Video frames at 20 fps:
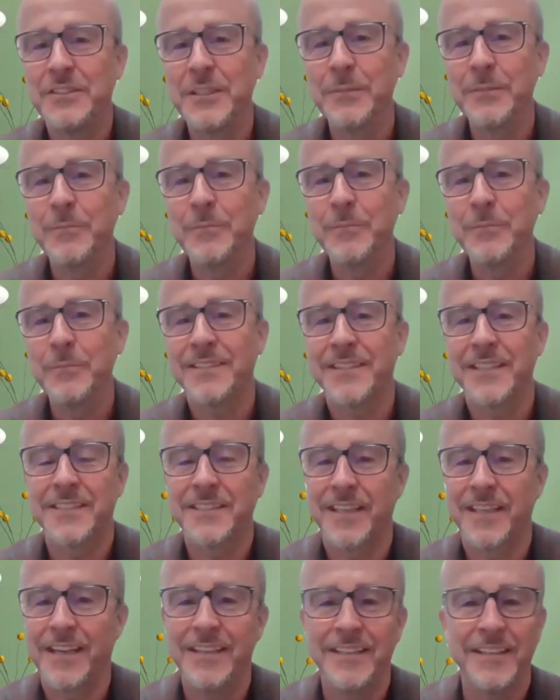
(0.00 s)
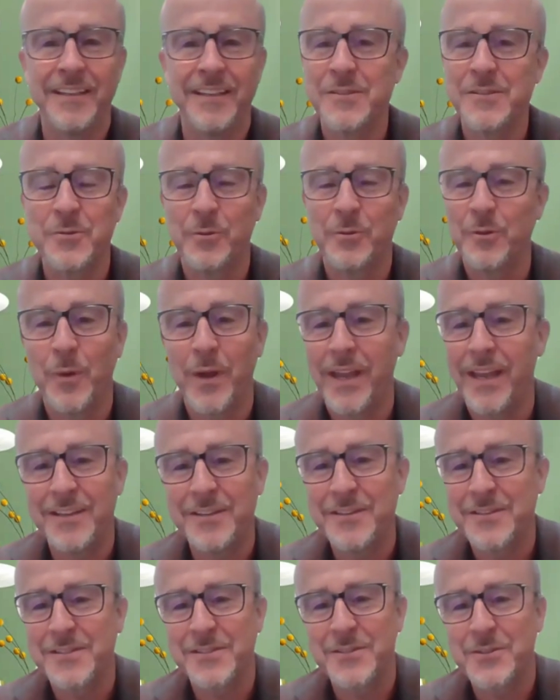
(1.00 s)
Jim gets excited in his own way. He
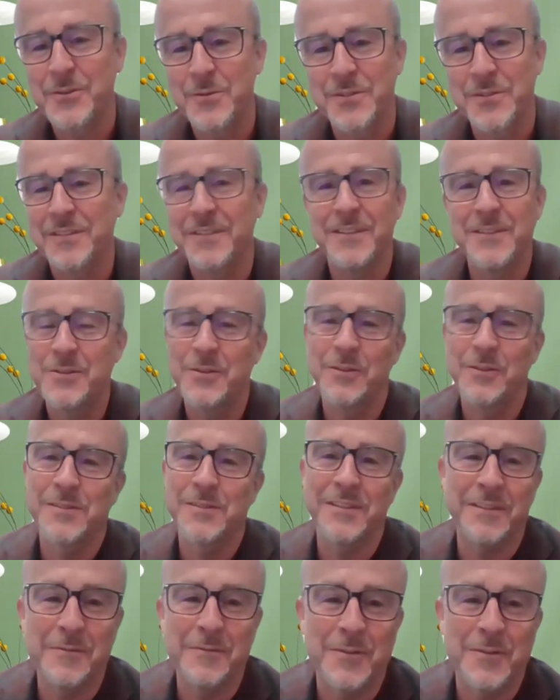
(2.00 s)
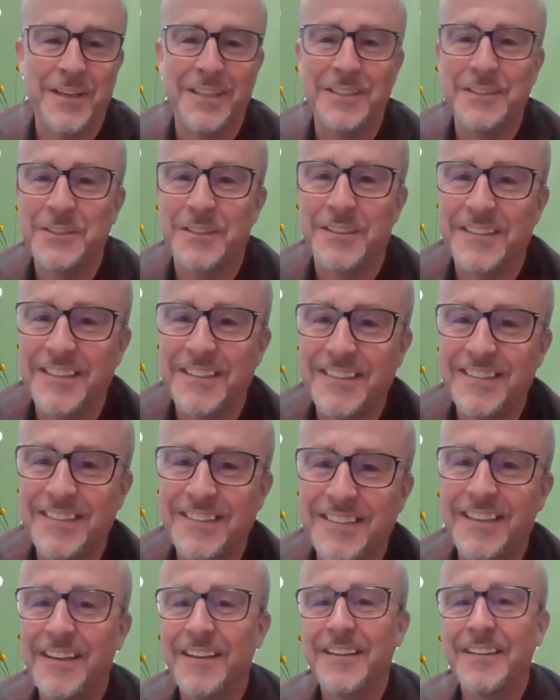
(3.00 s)
just shows it differentially.
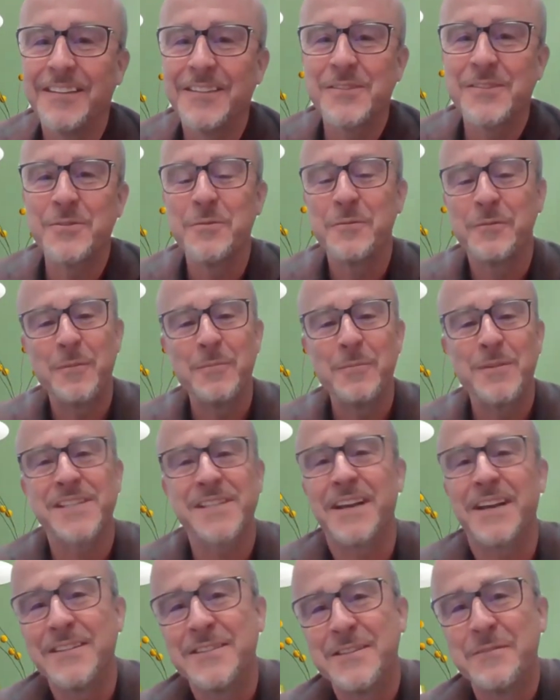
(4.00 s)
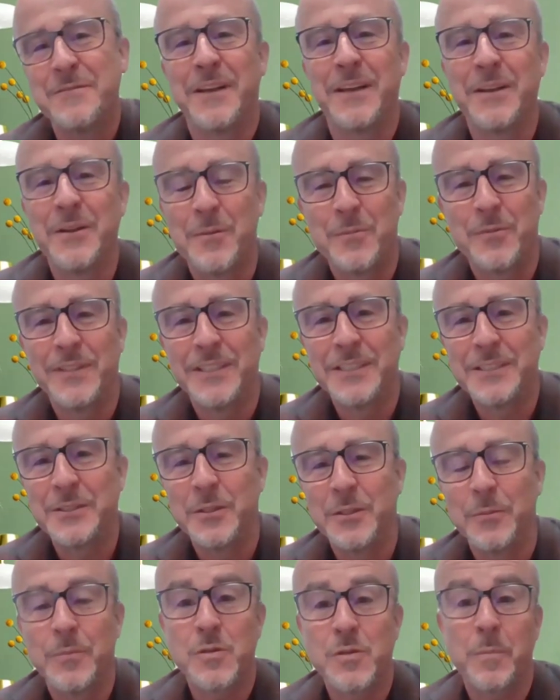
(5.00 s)
So, from a scientific and
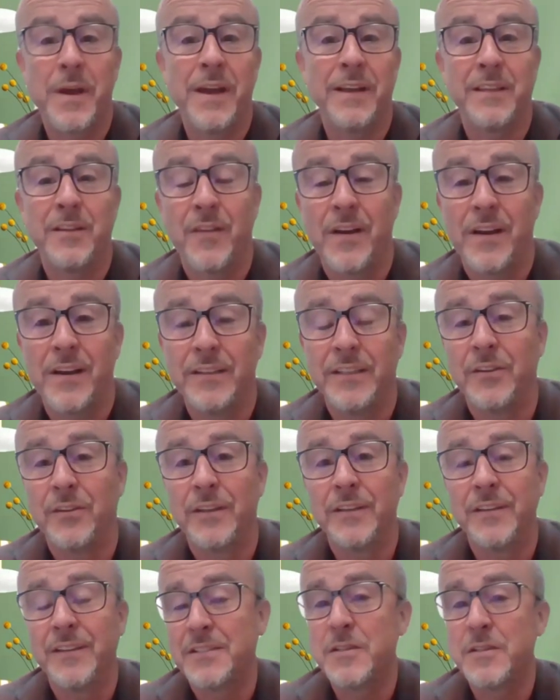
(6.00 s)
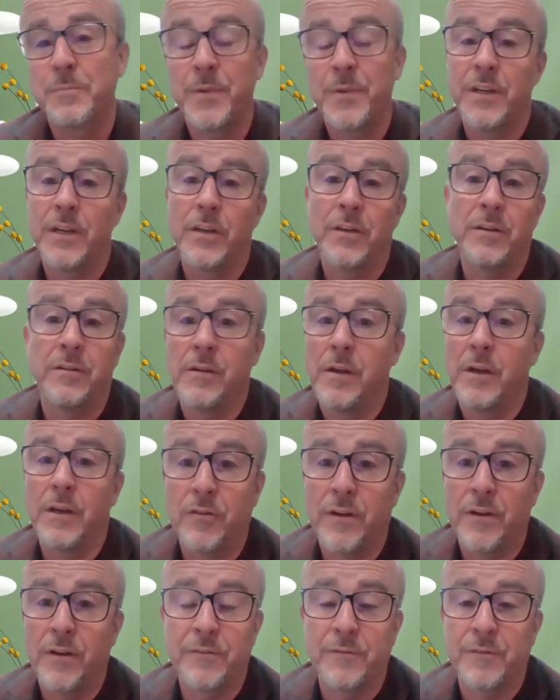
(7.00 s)
operational perspective, this has been a
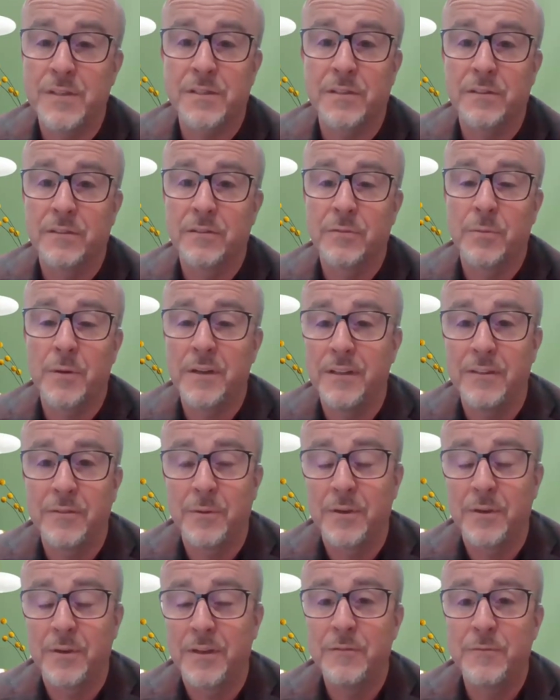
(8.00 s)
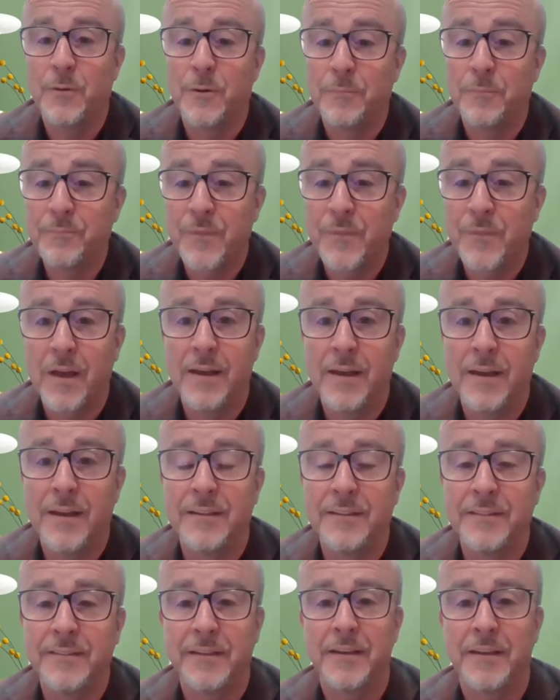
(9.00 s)
great fiscal 2024,
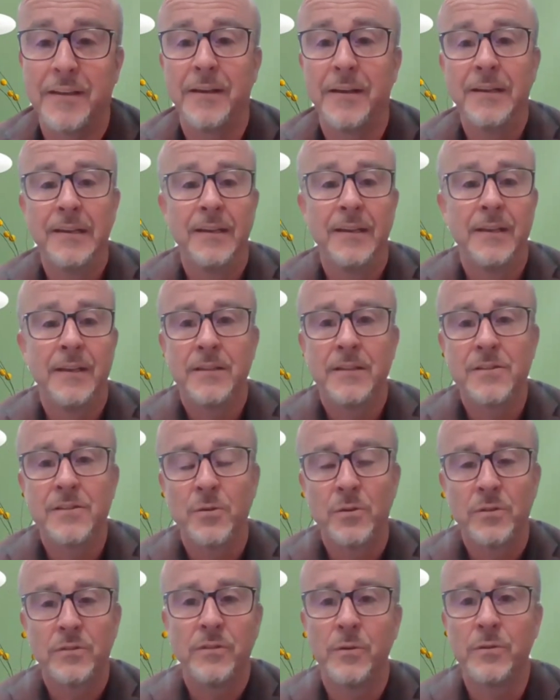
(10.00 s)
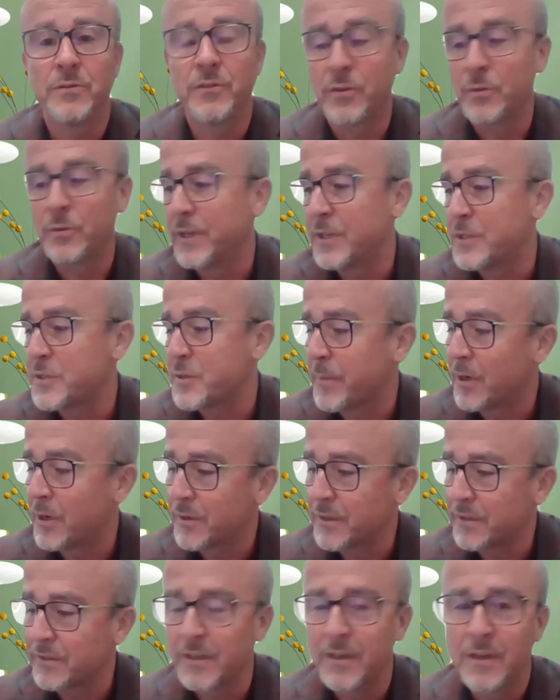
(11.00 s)
and there's no two ways
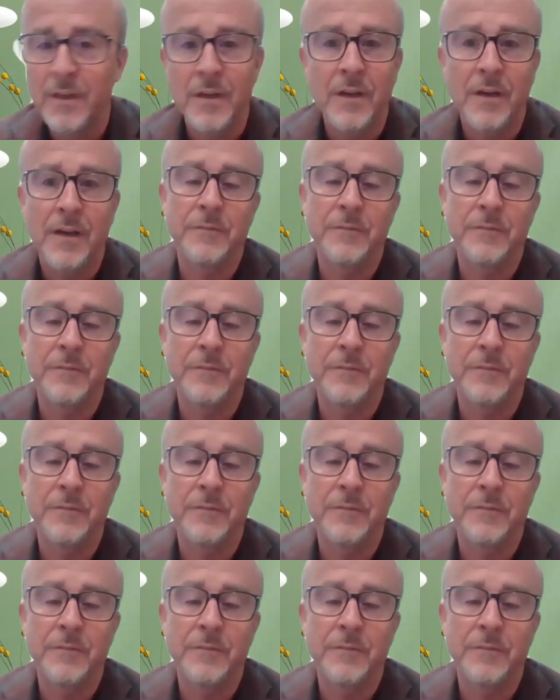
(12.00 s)
about it.